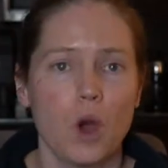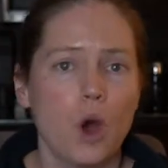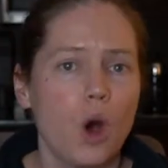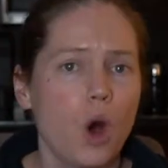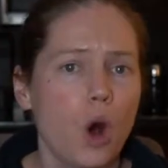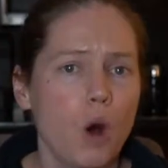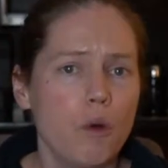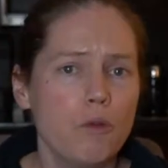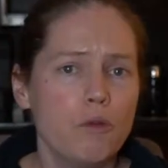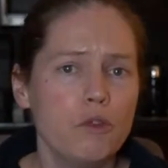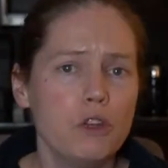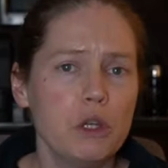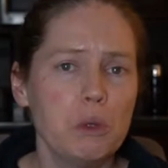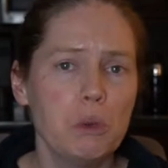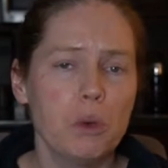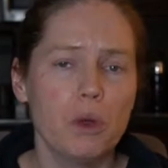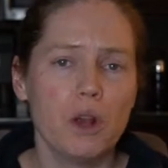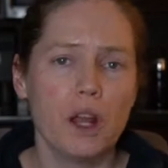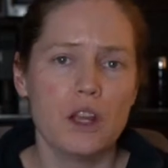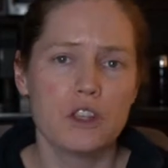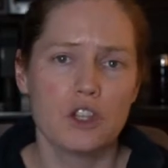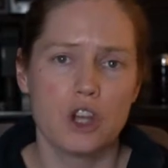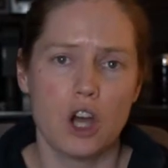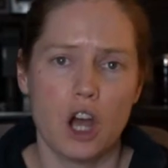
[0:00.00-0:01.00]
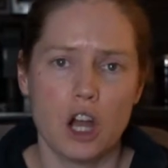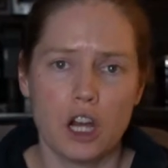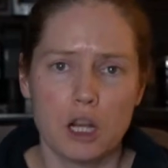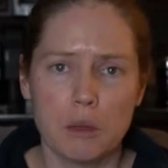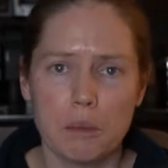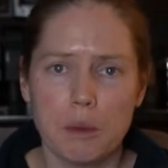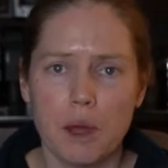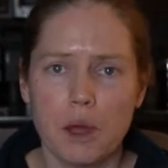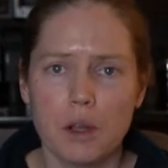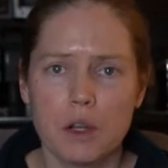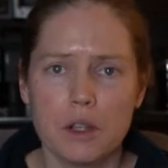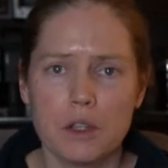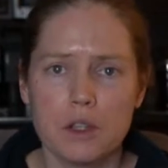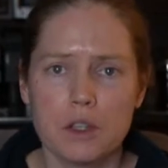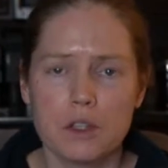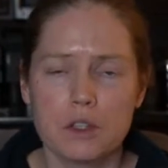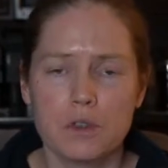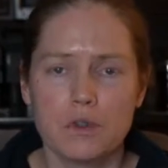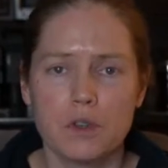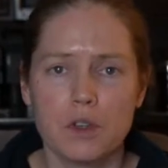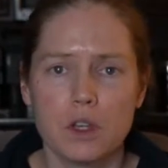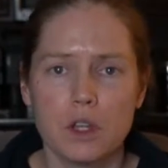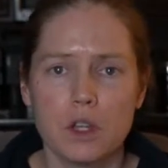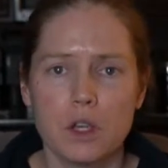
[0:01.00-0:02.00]
Hopefully what I talk about in this
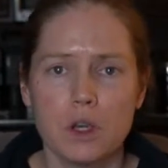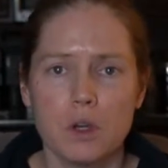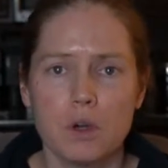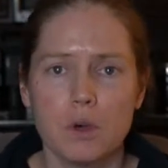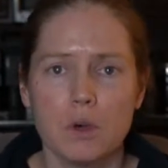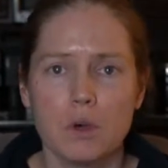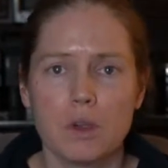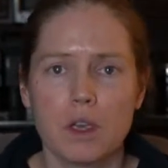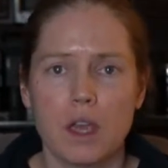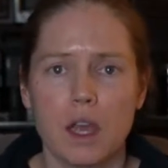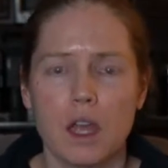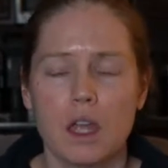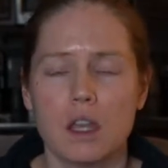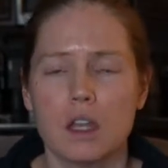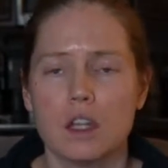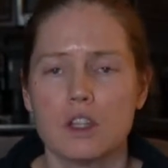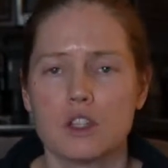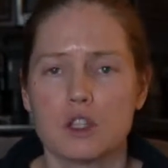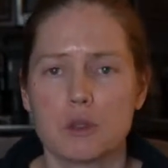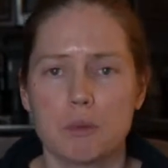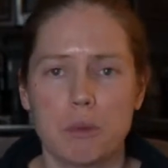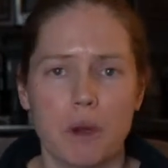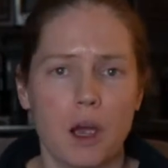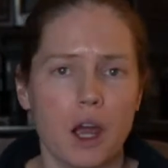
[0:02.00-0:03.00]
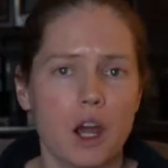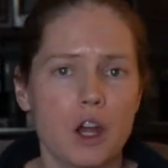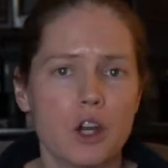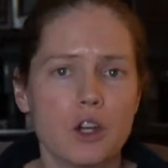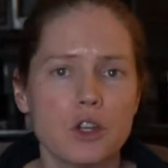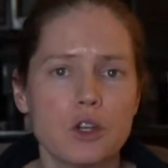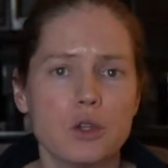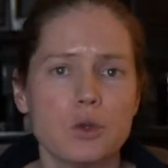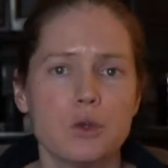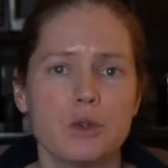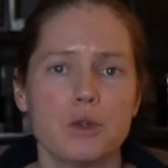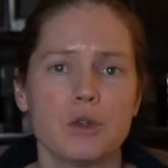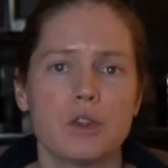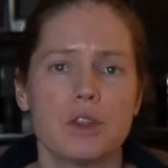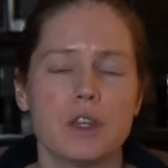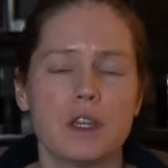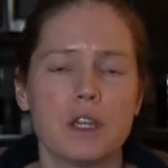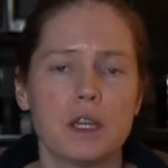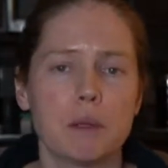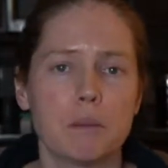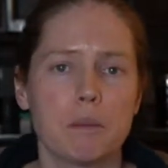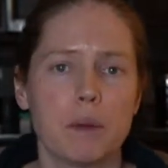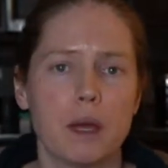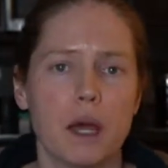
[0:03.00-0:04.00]
video can inspire you to think
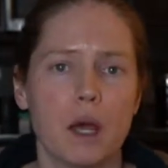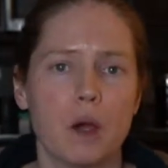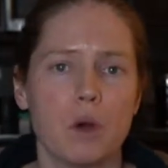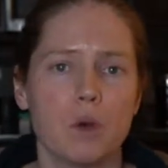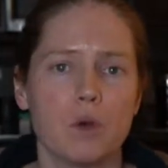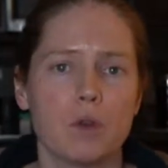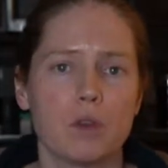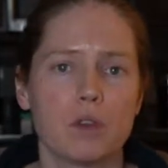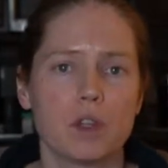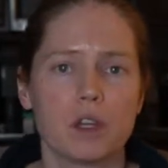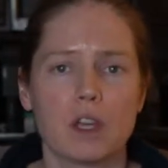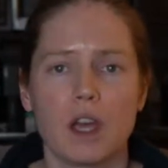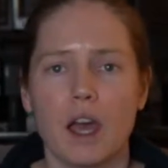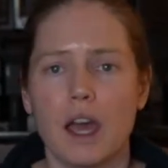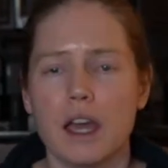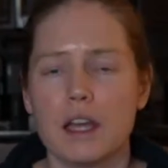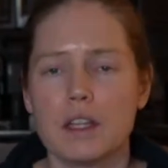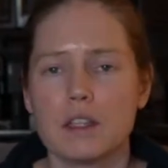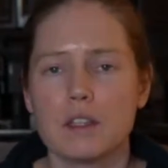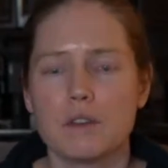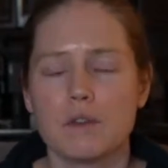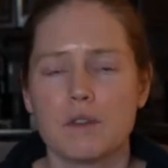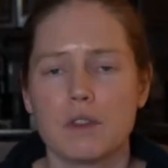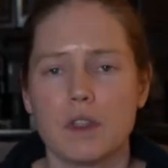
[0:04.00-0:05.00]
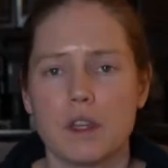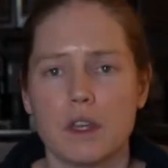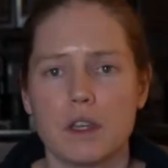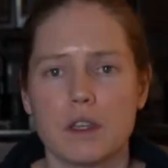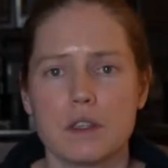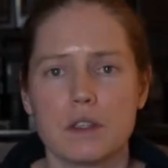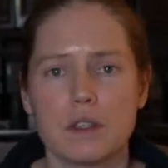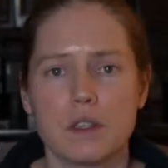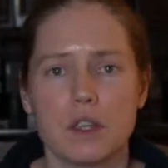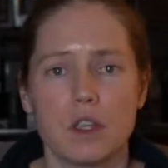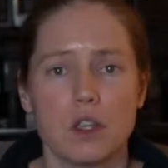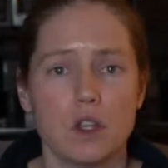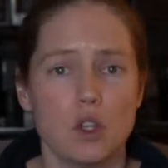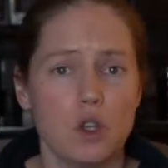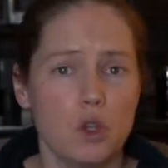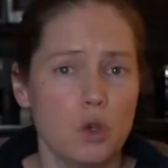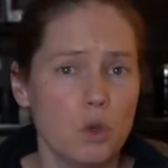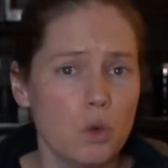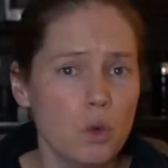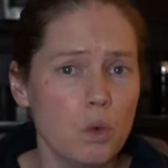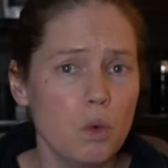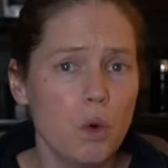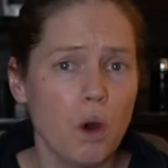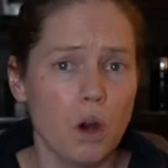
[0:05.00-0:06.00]
about the kinds of things that
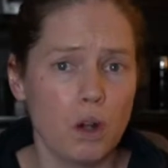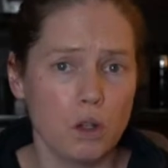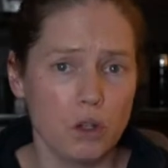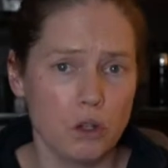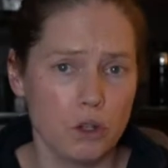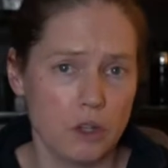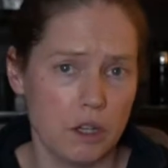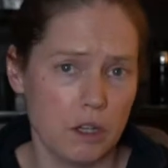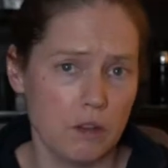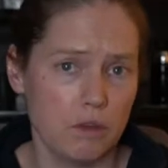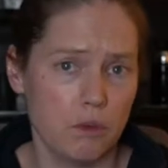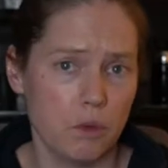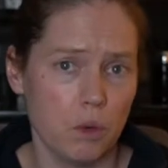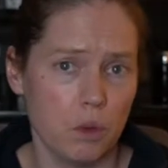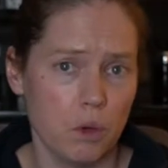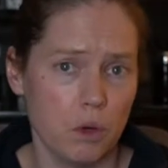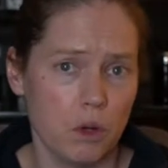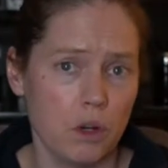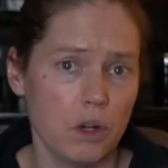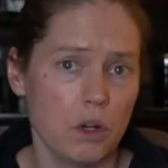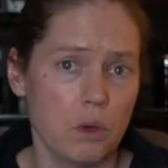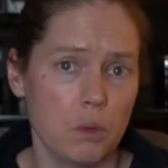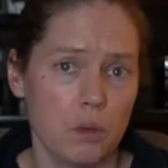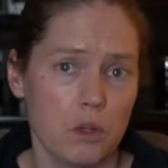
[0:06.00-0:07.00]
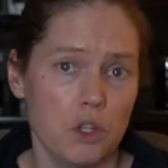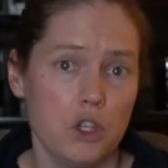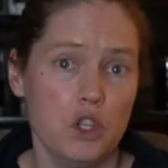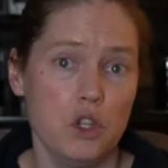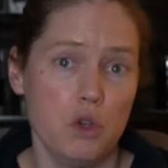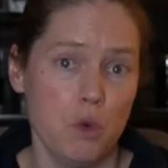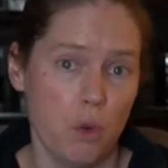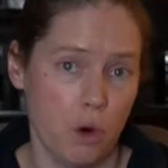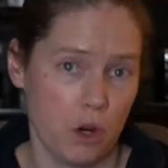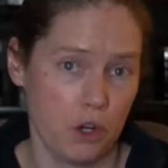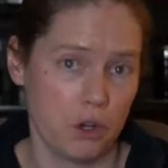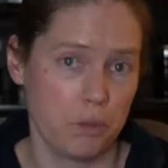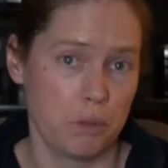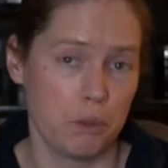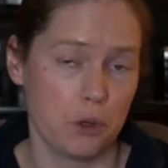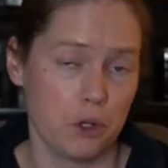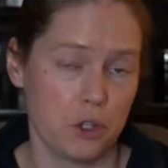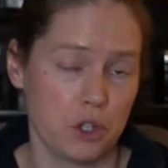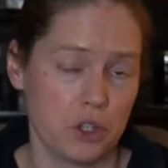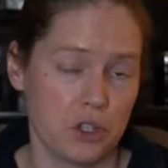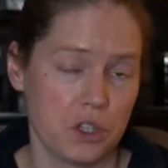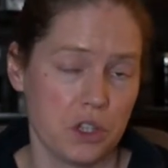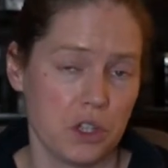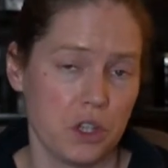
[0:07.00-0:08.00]
you are looking for when you are
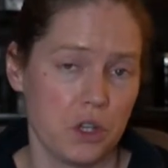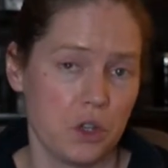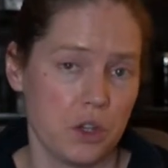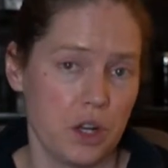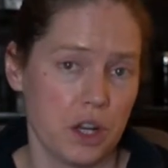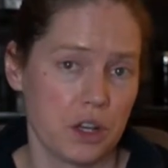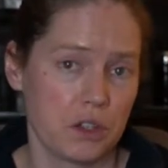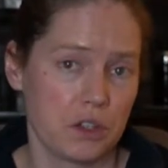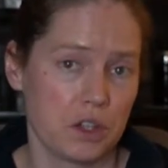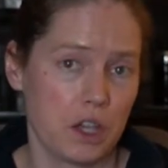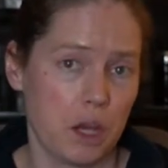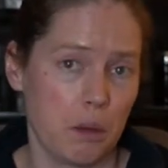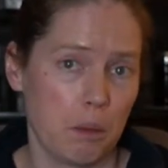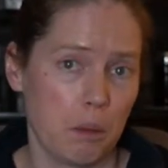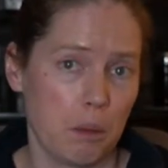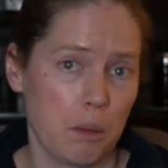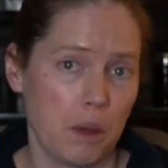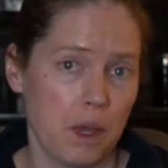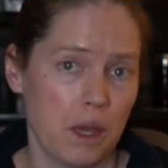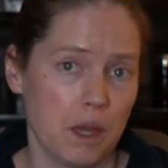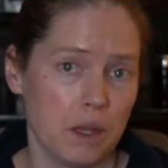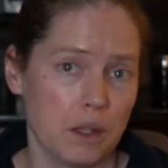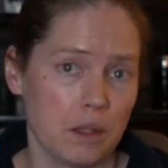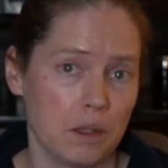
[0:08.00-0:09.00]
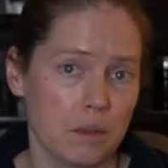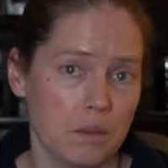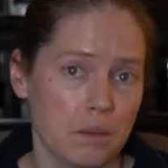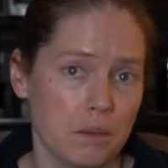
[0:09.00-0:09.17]
purchasing your next camera bag.